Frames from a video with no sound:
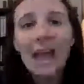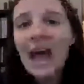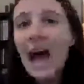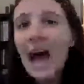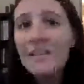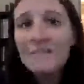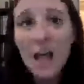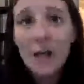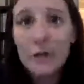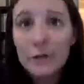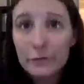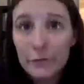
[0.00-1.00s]
high
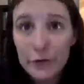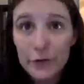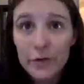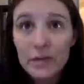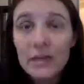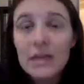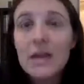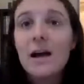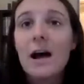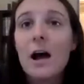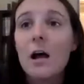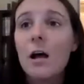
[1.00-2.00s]
value food.
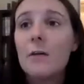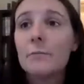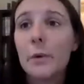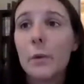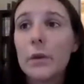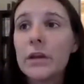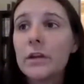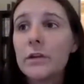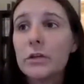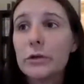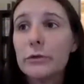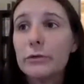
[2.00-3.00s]
Um, we
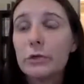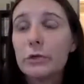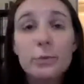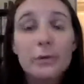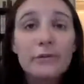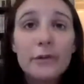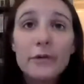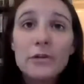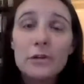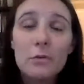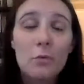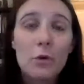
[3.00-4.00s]
can use human
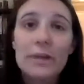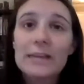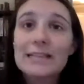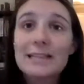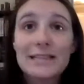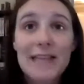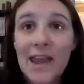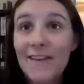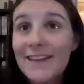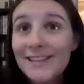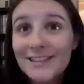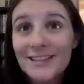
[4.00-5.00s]
food. So Morgan's is
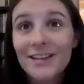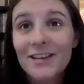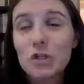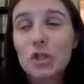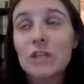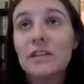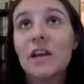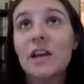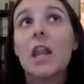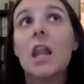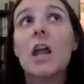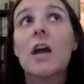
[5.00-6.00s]
carrots. She
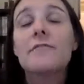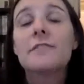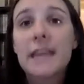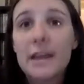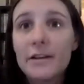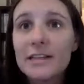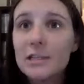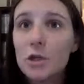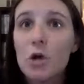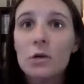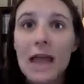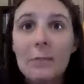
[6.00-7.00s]
loves carrots in
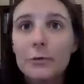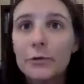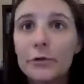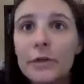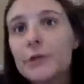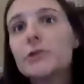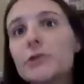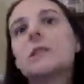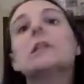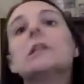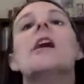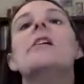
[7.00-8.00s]
all capital letters,
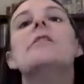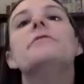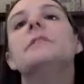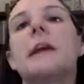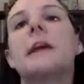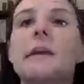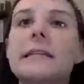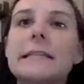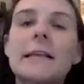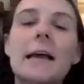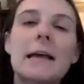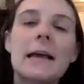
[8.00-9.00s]
loves carrots.